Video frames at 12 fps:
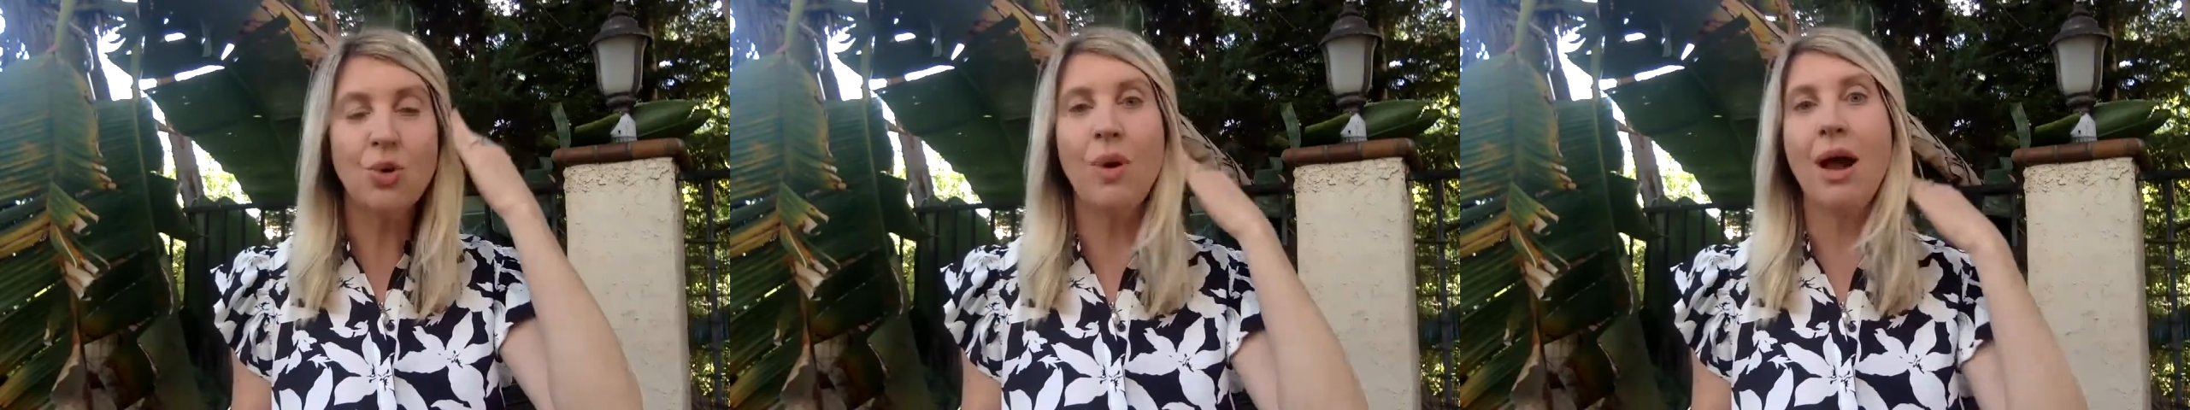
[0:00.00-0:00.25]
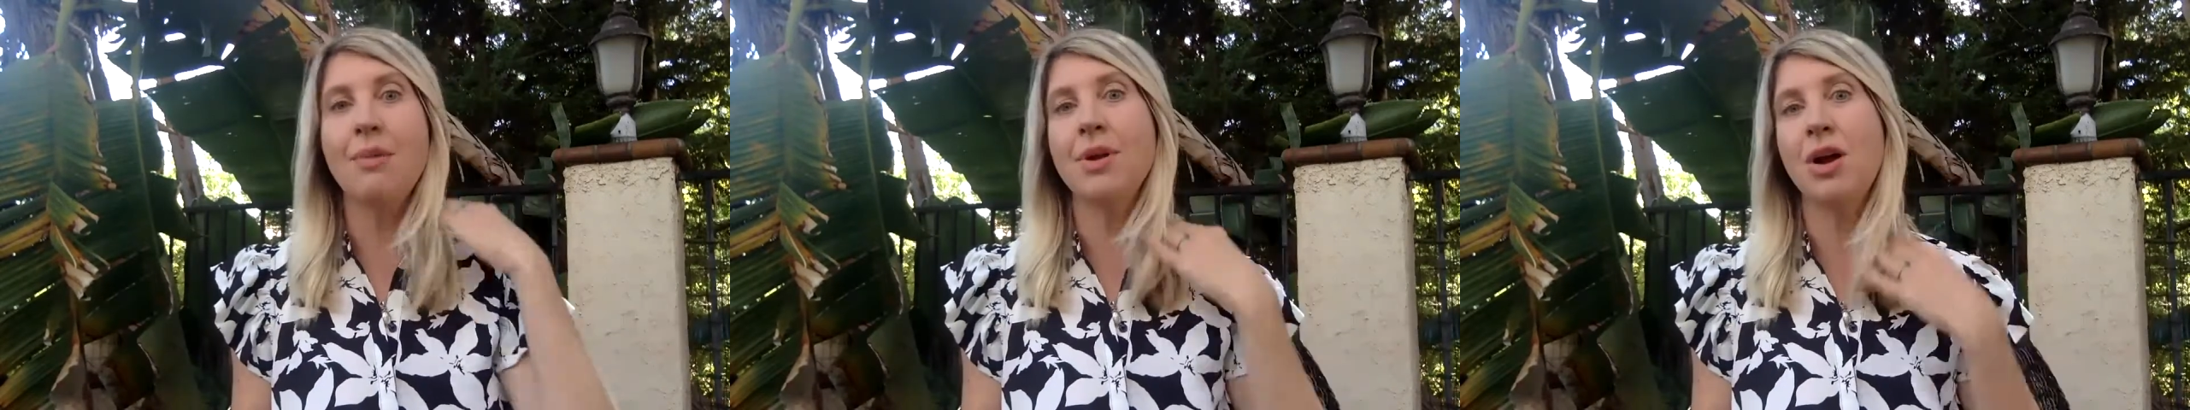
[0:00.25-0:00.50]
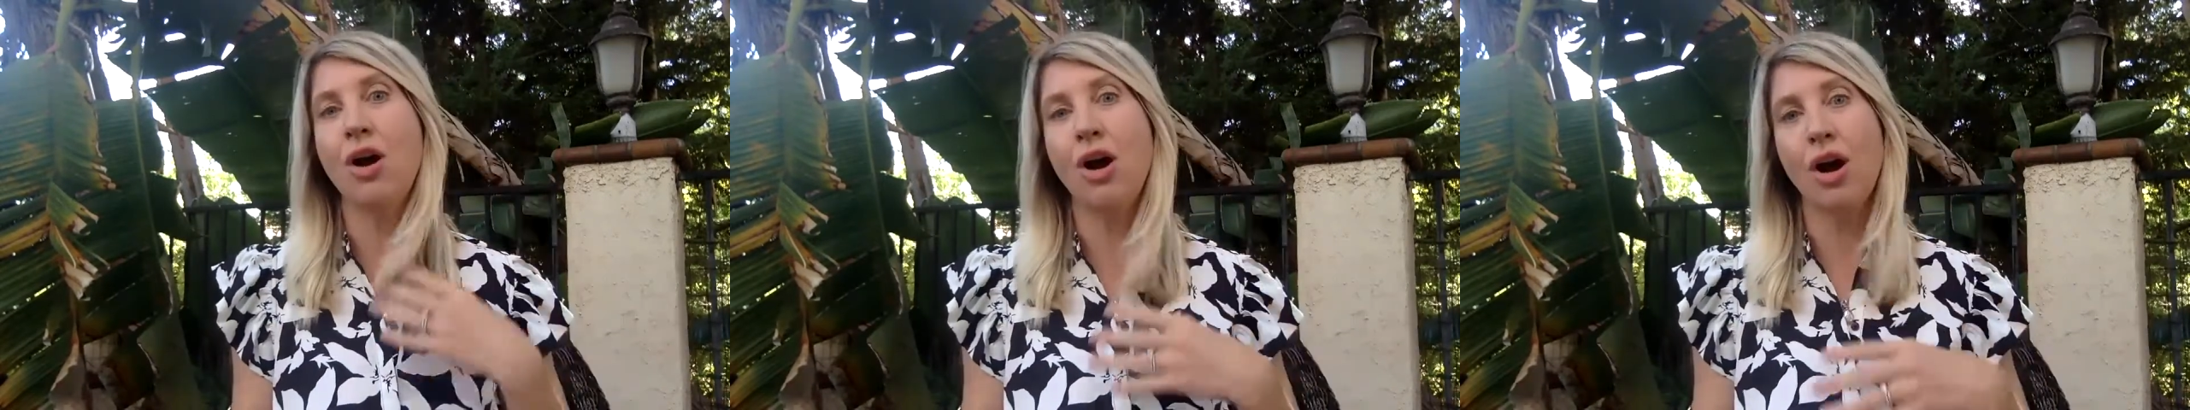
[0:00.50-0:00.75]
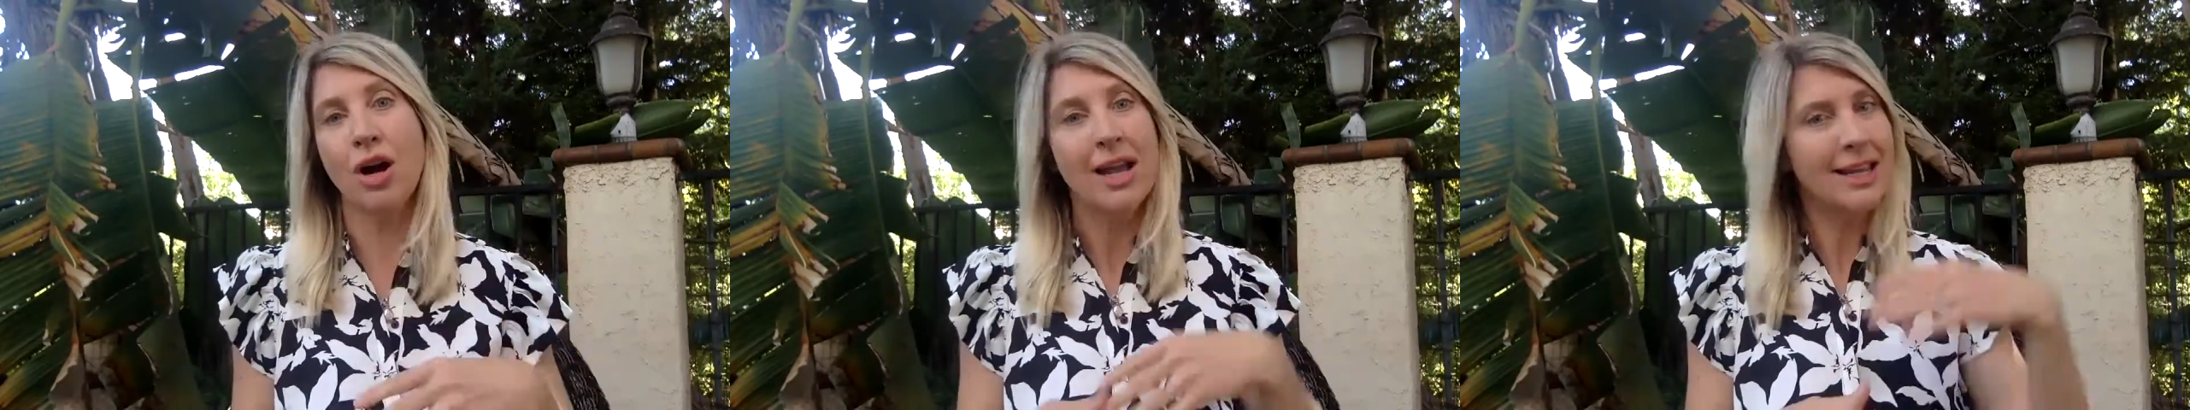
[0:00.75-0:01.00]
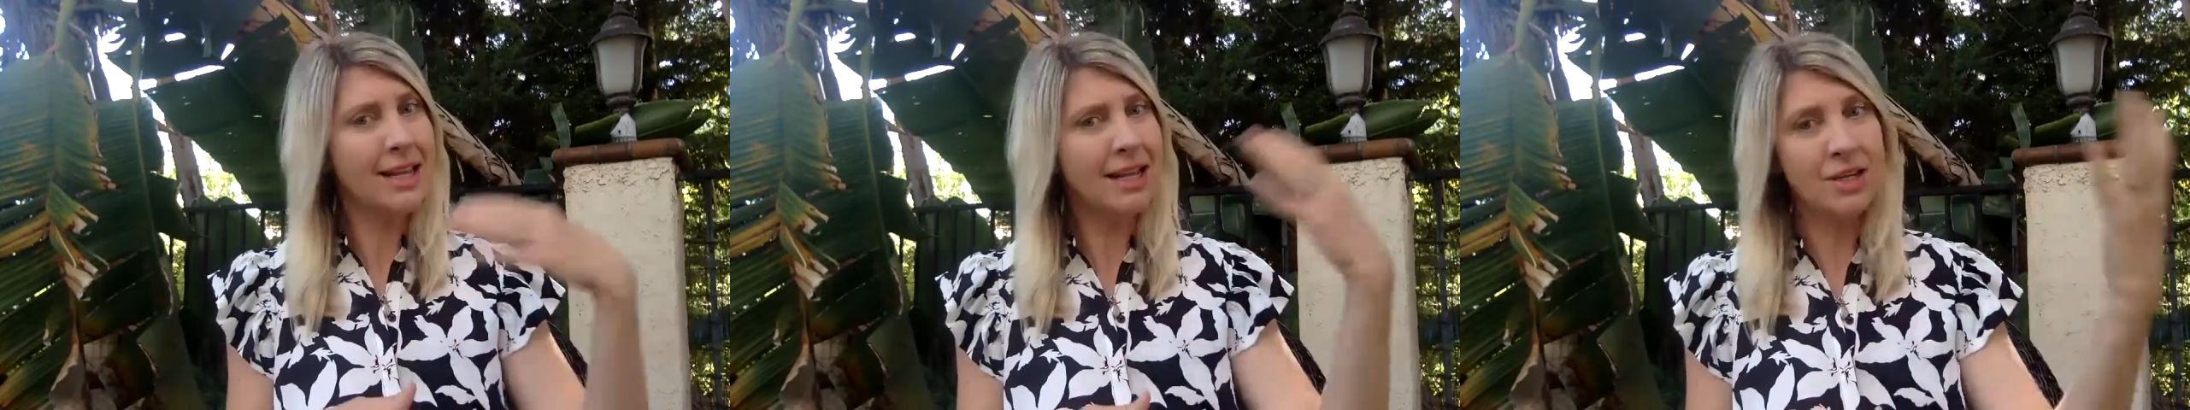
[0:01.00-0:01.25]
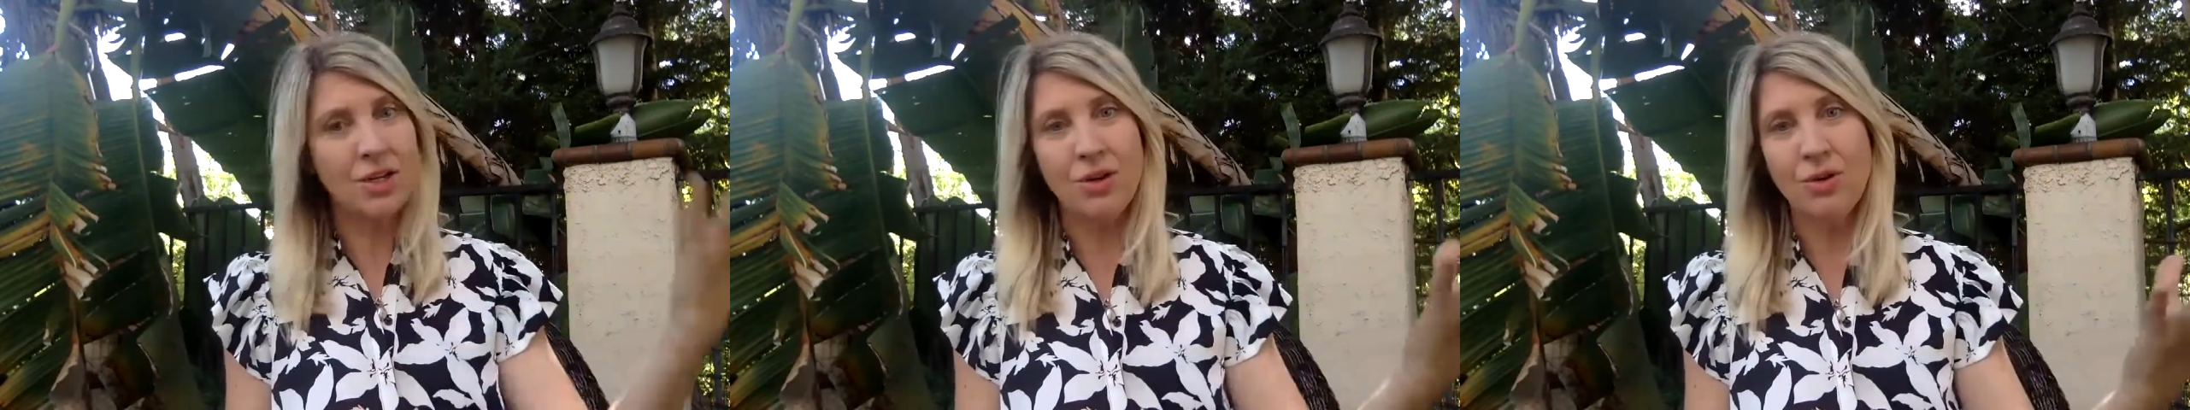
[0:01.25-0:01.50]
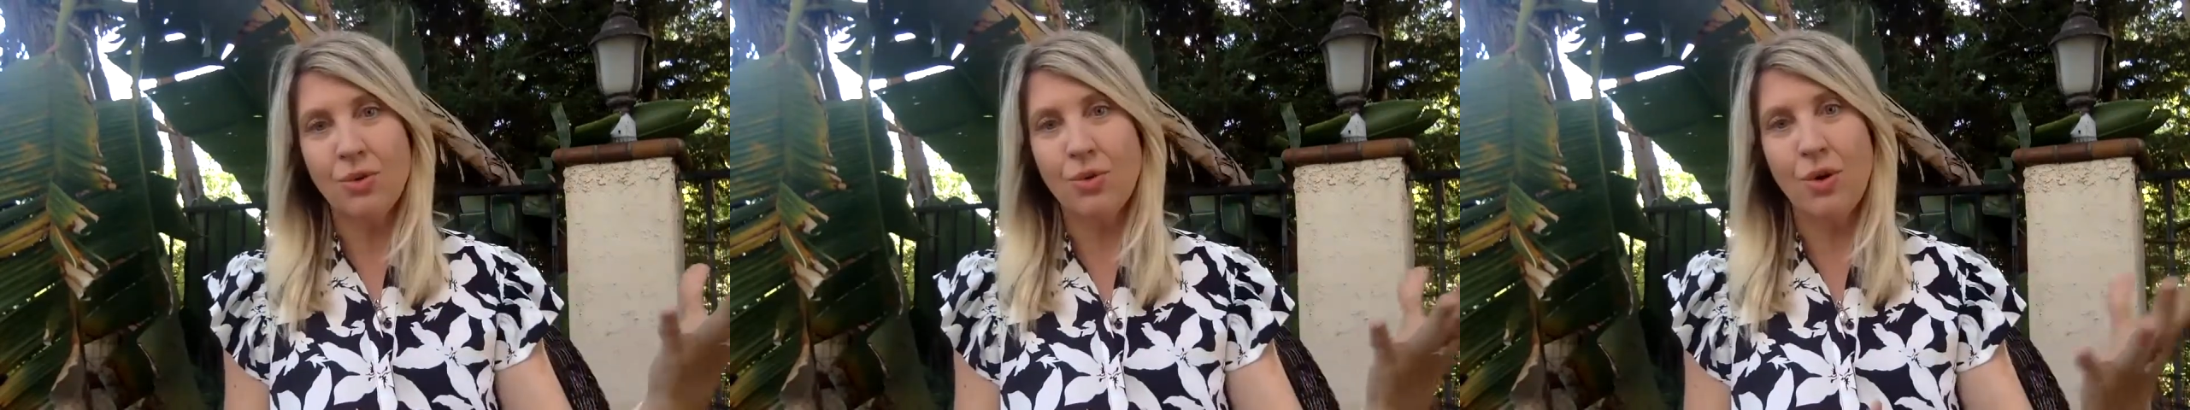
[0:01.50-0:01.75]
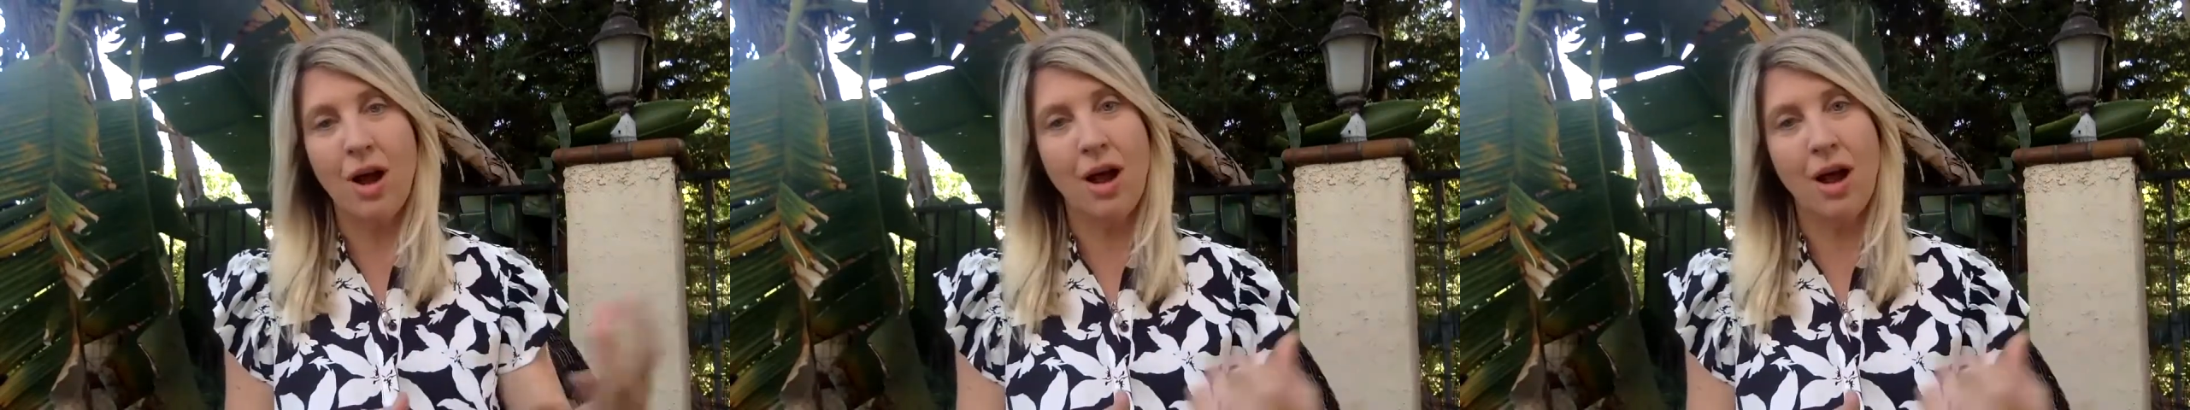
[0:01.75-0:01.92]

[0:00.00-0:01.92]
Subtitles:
webinar, get new